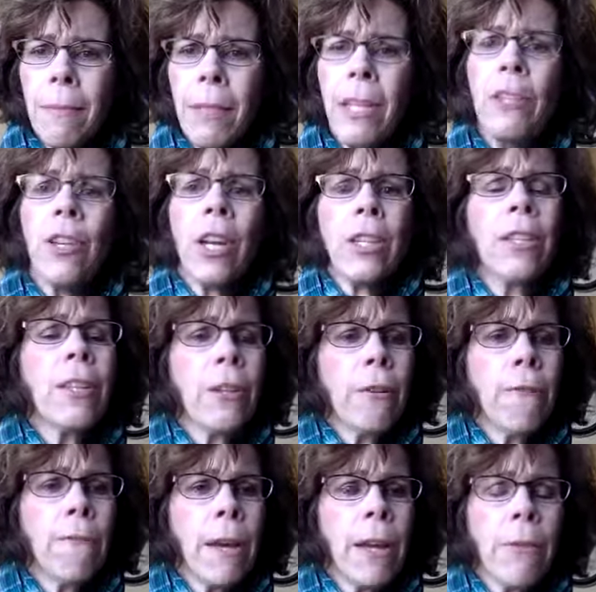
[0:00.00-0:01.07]
inject a
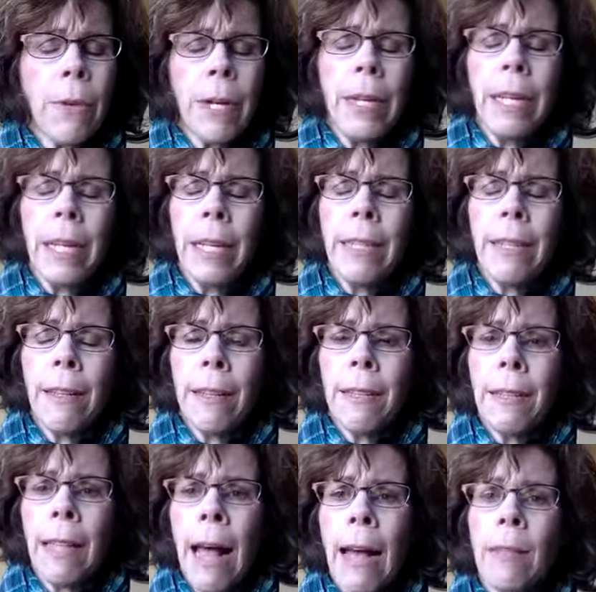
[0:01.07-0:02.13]
little fun reading into this
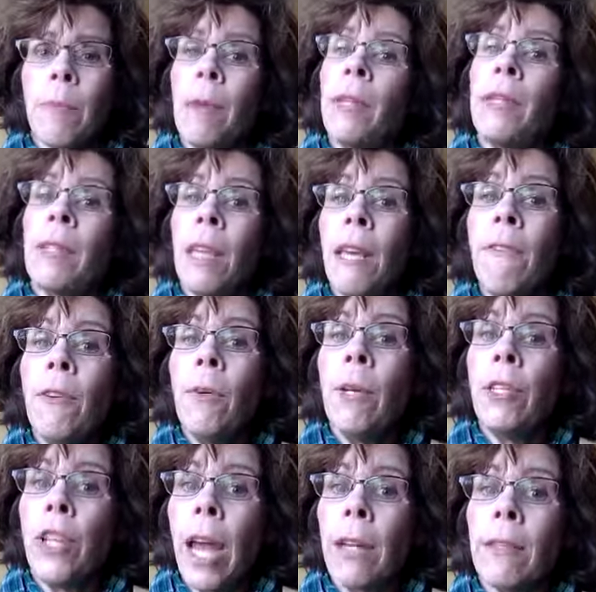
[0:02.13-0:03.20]
class, plus give you a
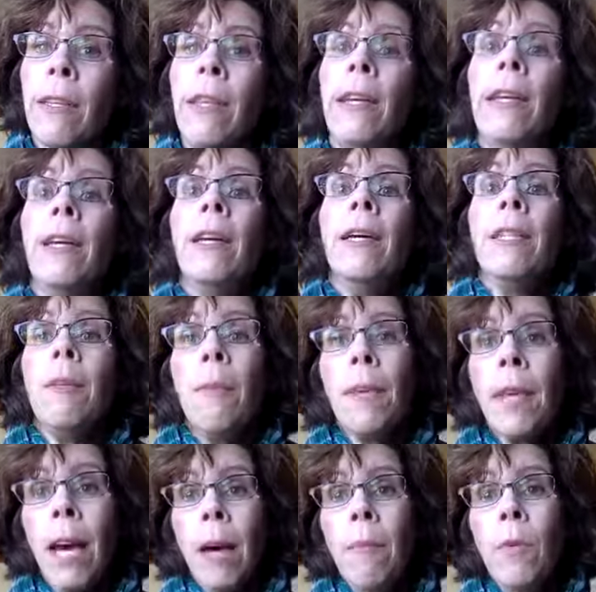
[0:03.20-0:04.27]
chance to
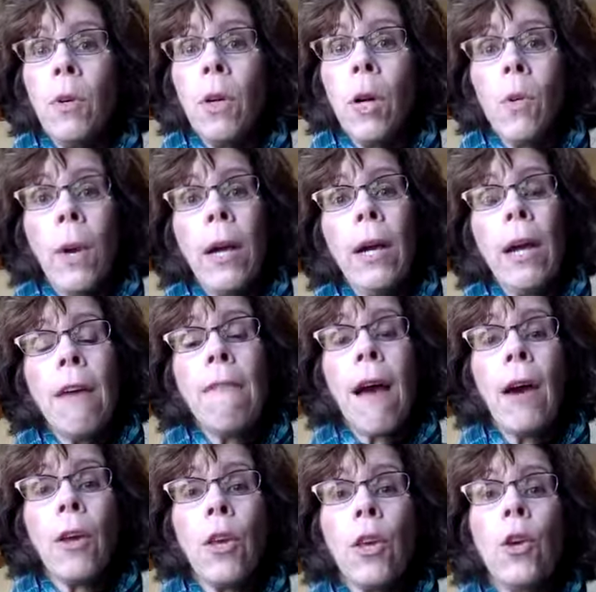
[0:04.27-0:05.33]
become more aware of
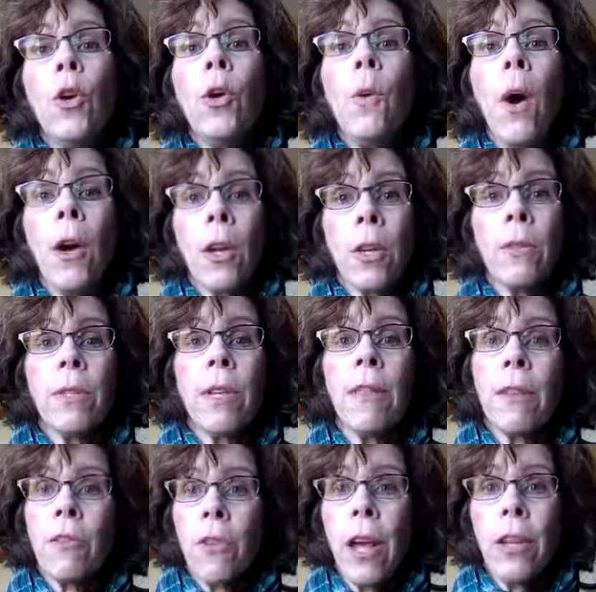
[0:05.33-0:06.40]
how you are using
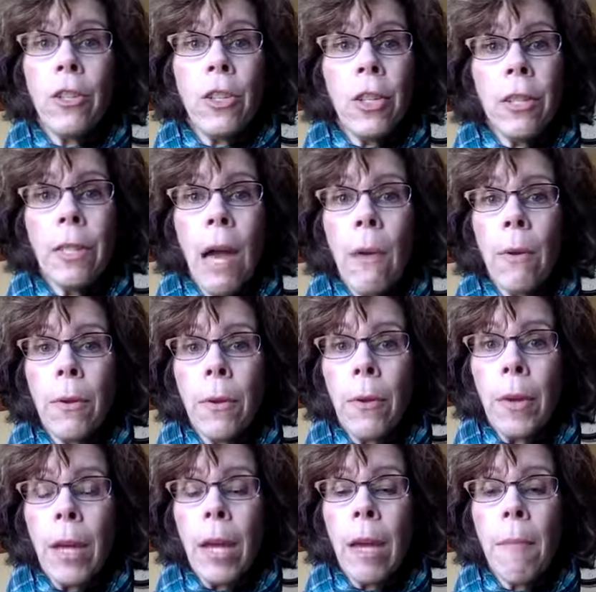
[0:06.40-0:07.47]
the strategies that we're
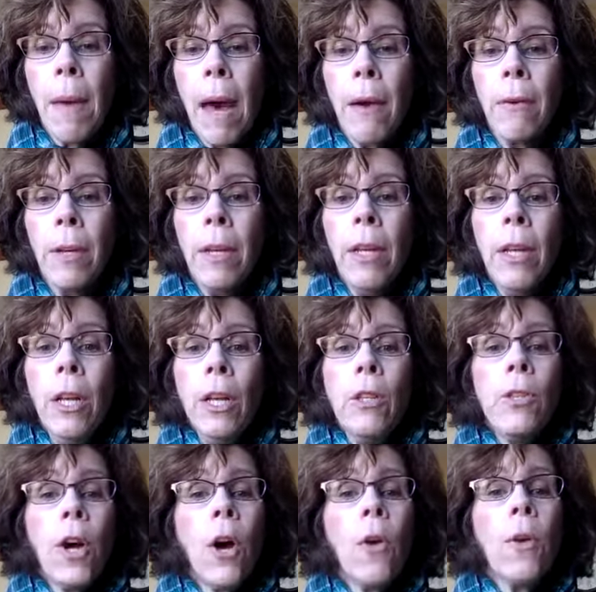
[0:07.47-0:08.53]
learning about.
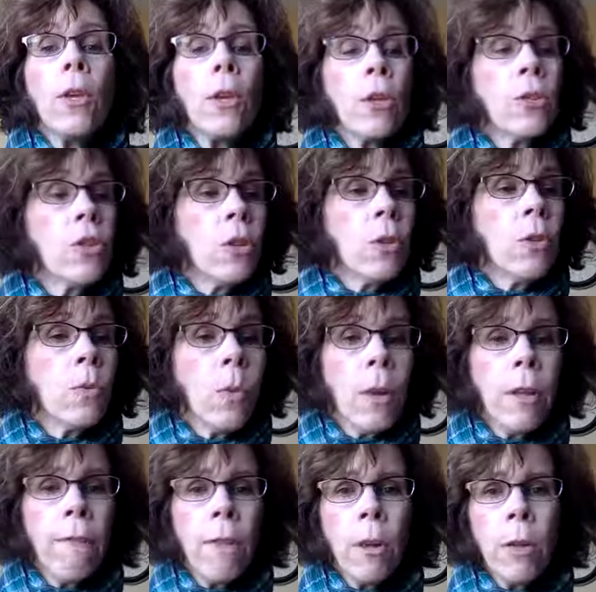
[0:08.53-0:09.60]
So you'll choose one
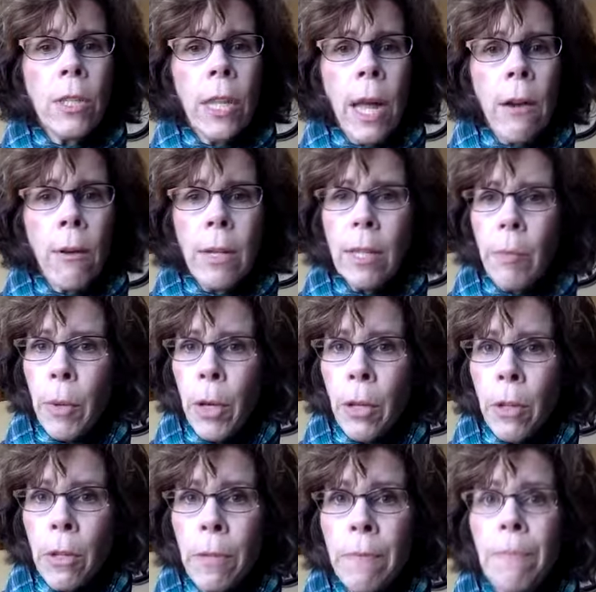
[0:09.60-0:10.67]
of Lois Lowry's
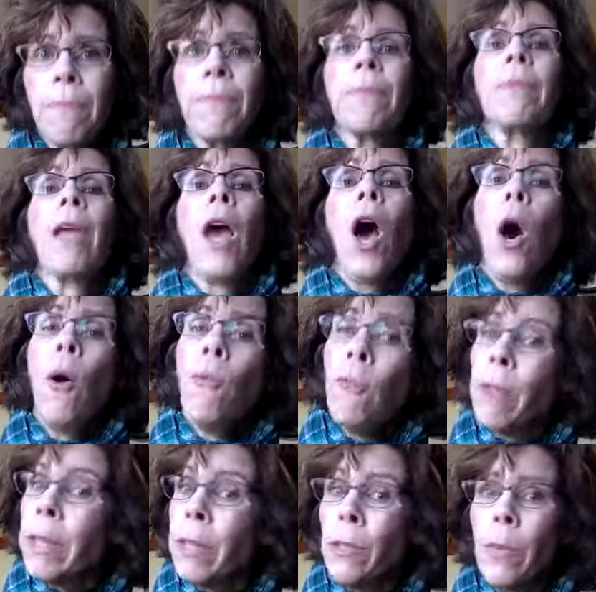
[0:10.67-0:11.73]
books.
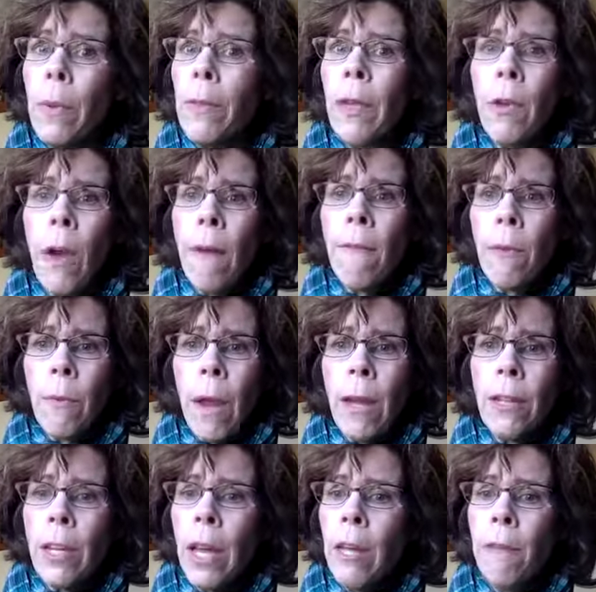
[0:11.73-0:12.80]
Hopefully it's one that you haven't read
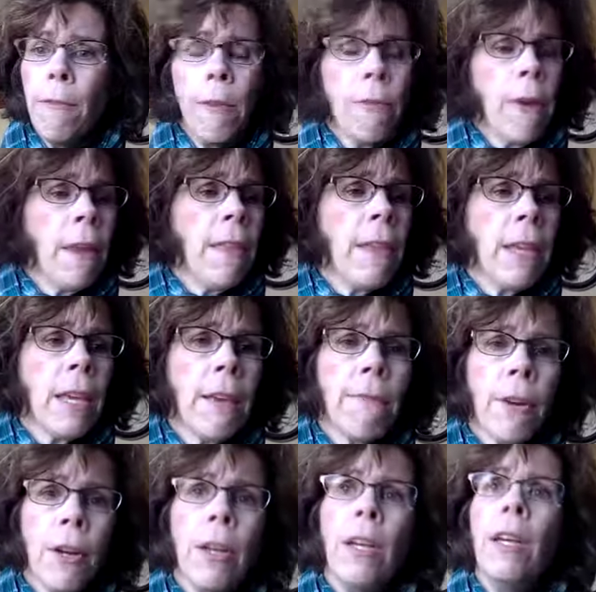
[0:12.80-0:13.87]
yet. If you've read The
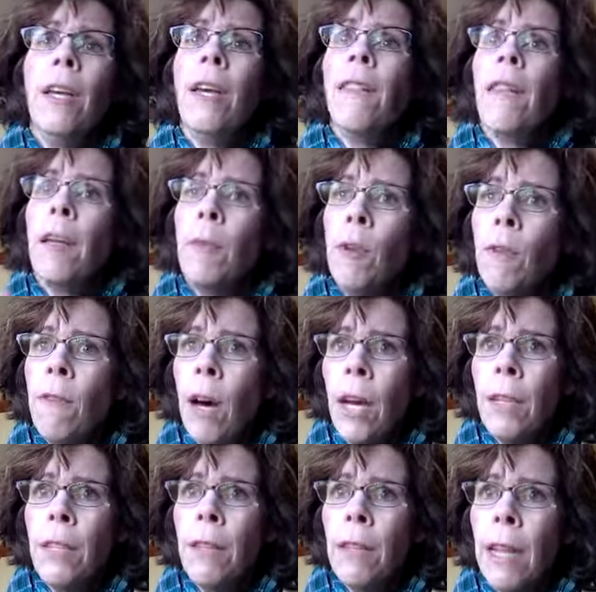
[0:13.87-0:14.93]
Giver, then move
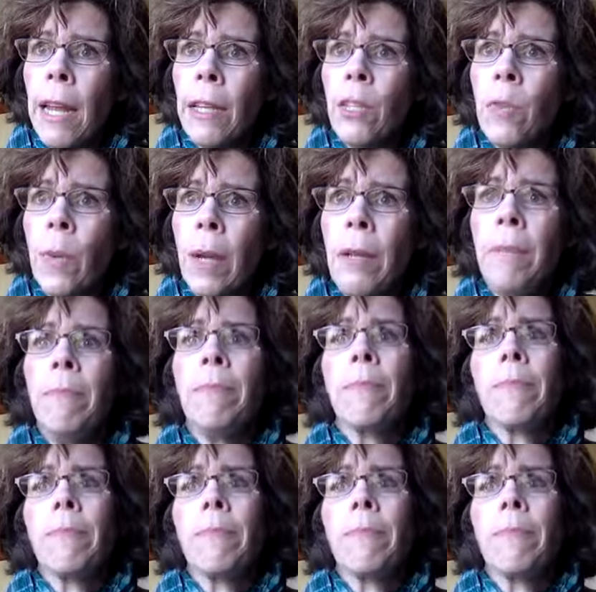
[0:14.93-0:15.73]
on to the next one,